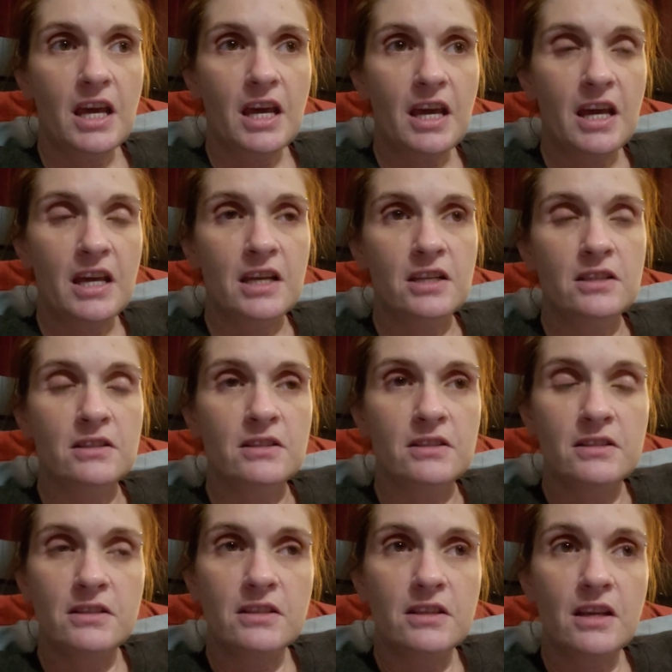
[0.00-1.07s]

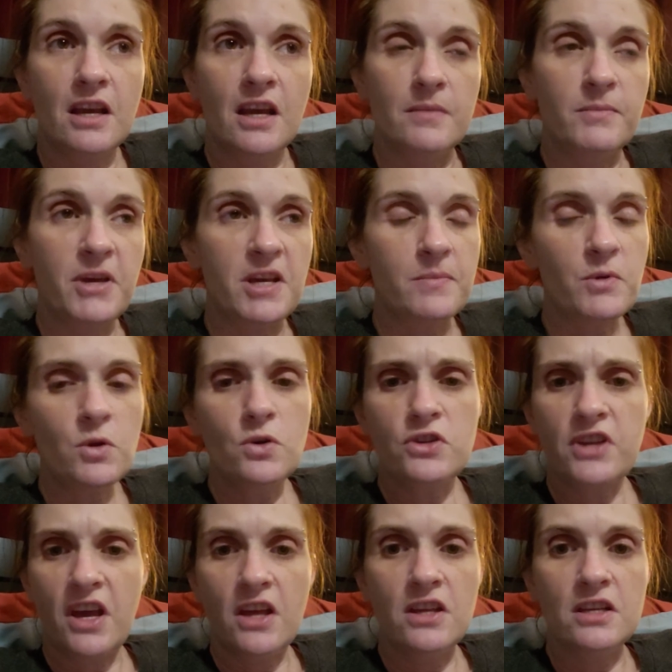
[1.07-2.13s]
and people are
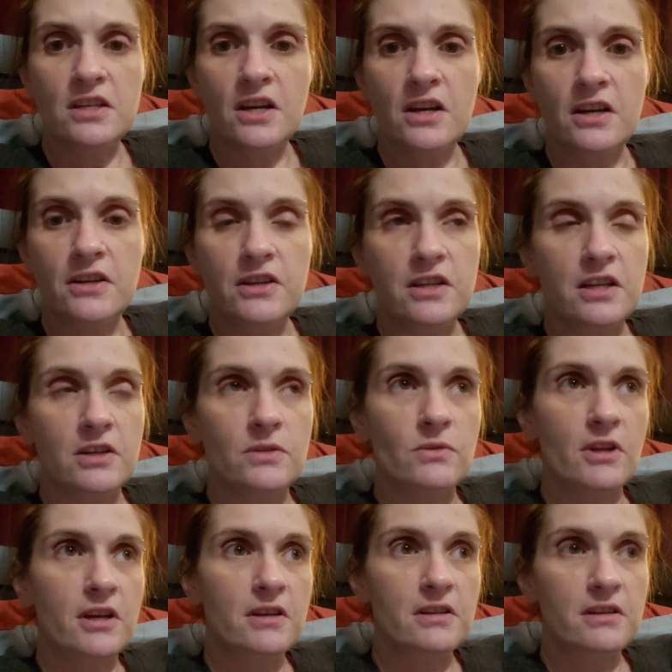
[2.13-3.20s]
telling her,
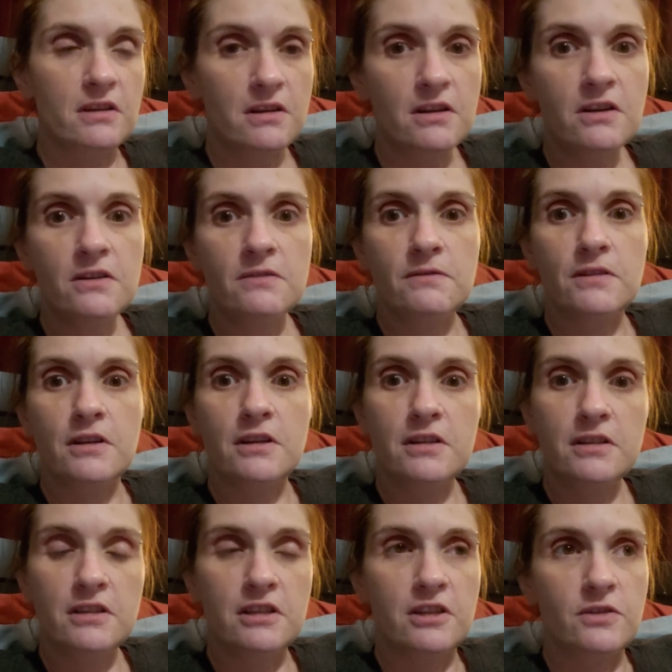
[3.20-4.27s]
like, get over it.
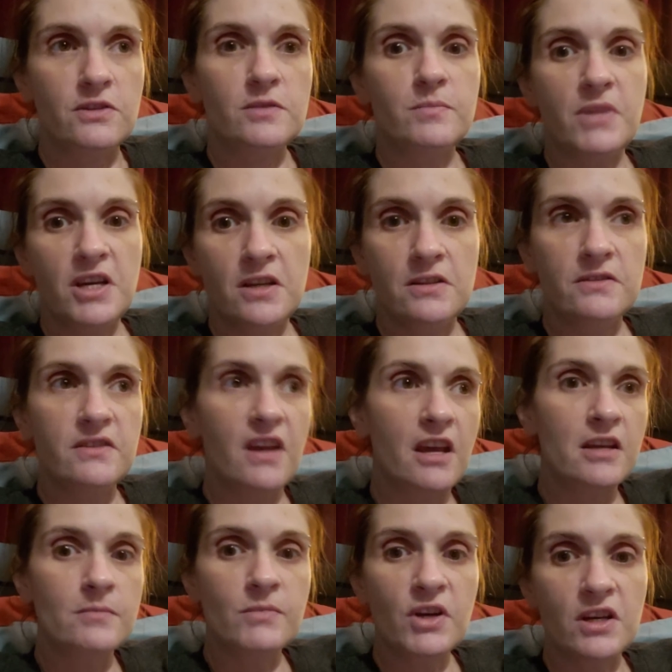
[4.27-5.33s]
It's been
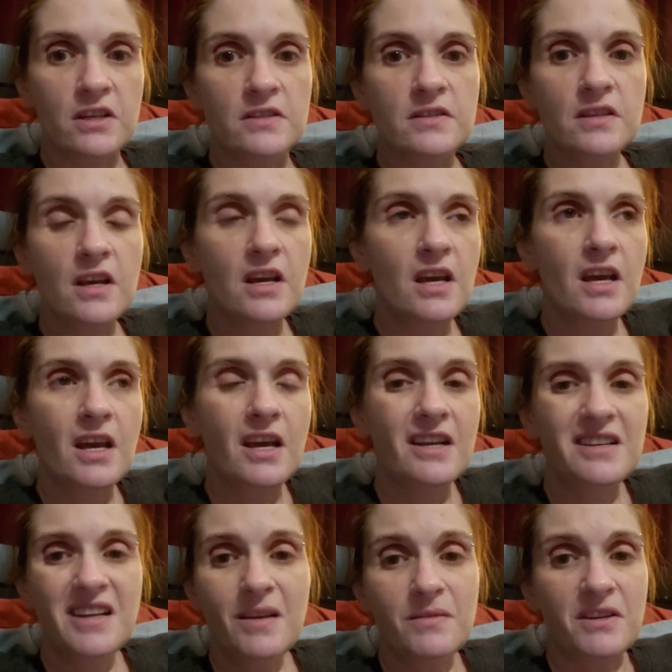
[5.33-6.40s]
10 months.
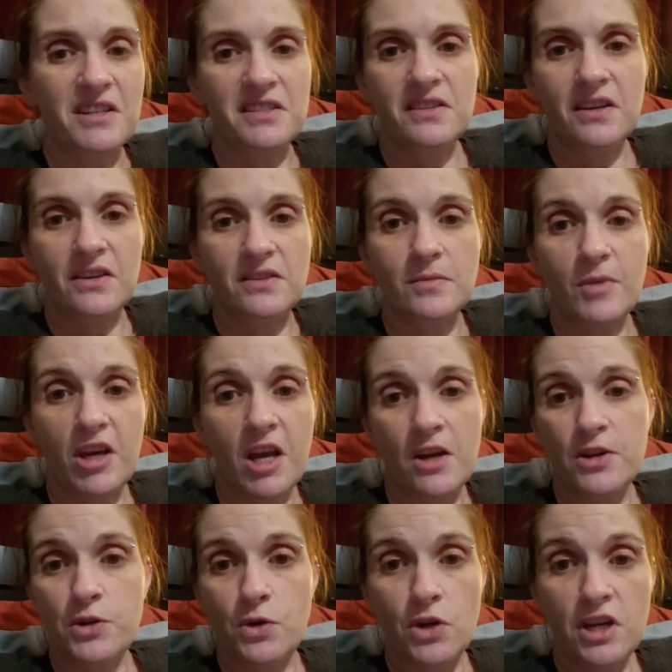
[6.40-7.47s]
No, I'm not going to tell somebody how
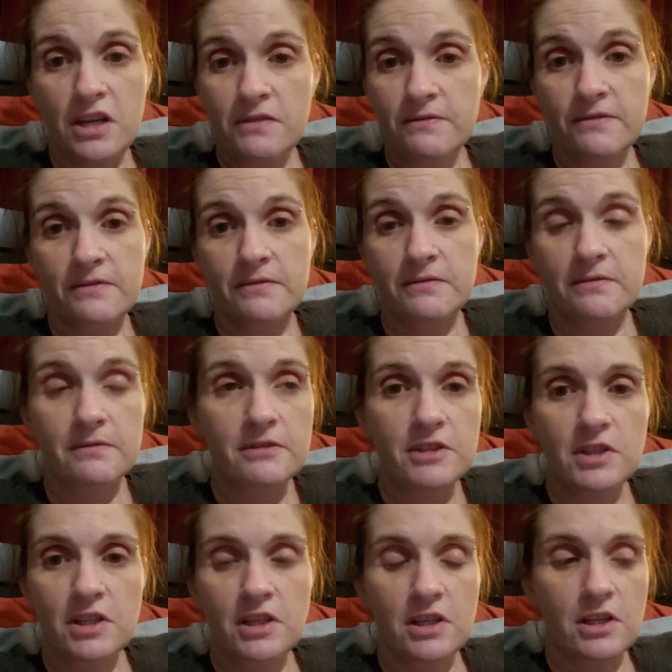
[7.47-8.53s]
to grieve.
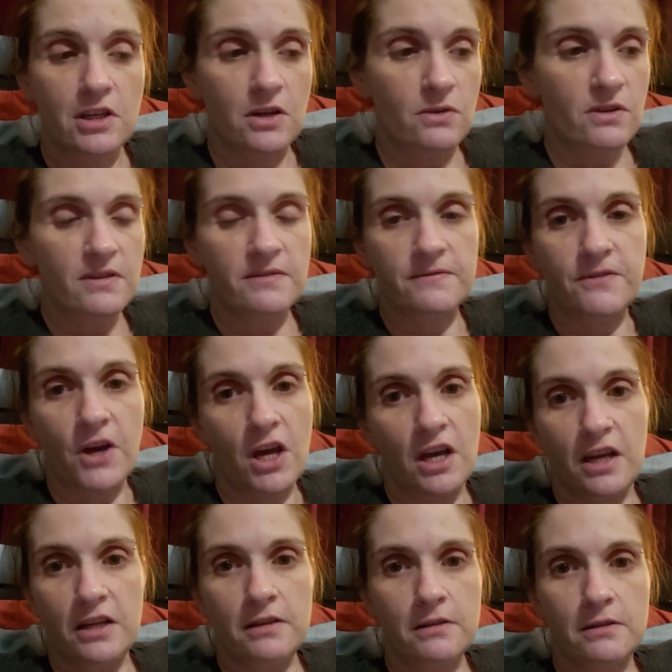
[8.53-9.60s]
That's
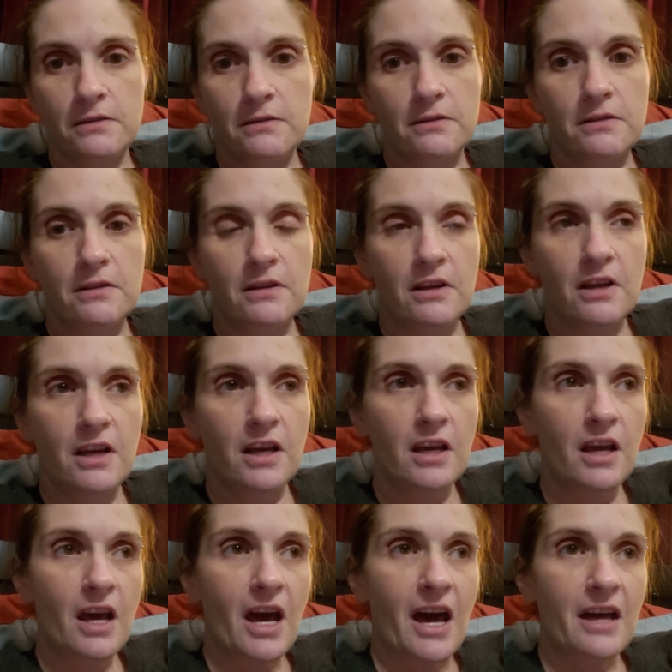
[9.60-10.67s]
fine.
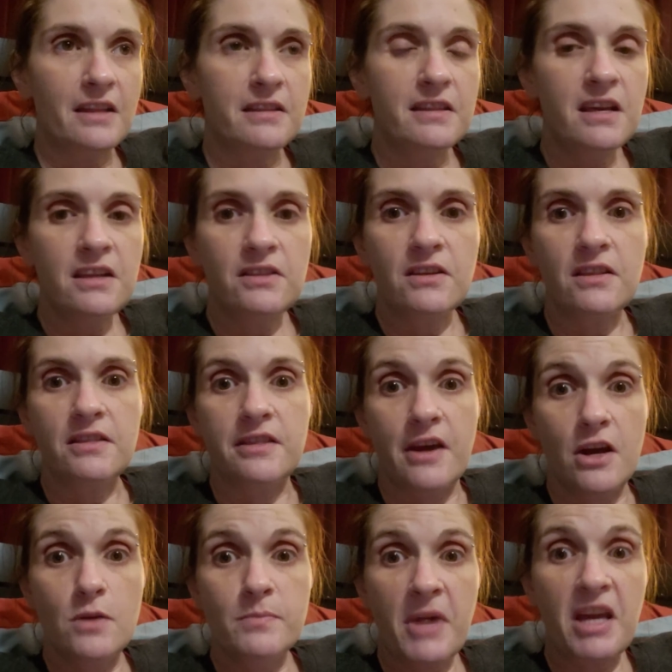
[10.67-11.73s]
I think that
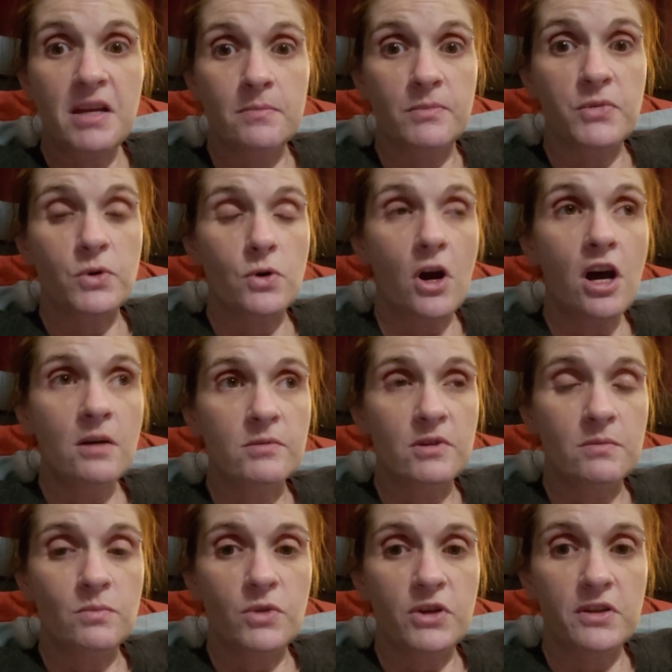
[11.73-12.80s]
their main
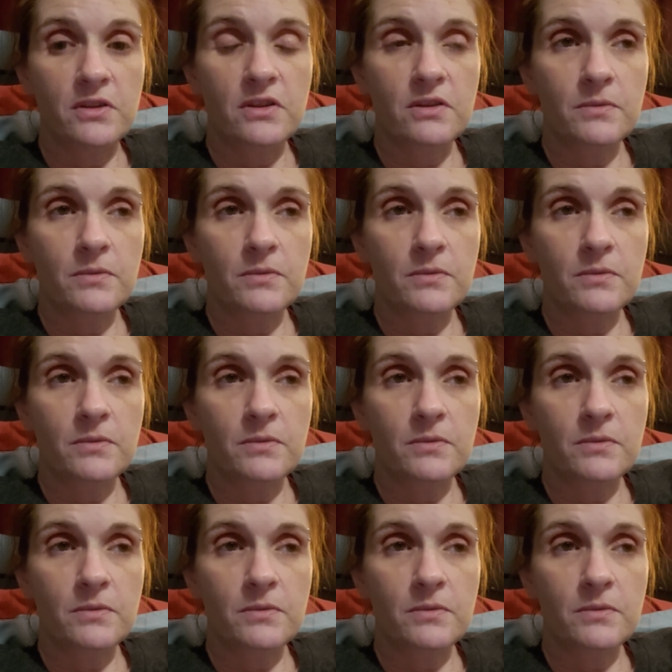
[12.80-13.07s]
problem with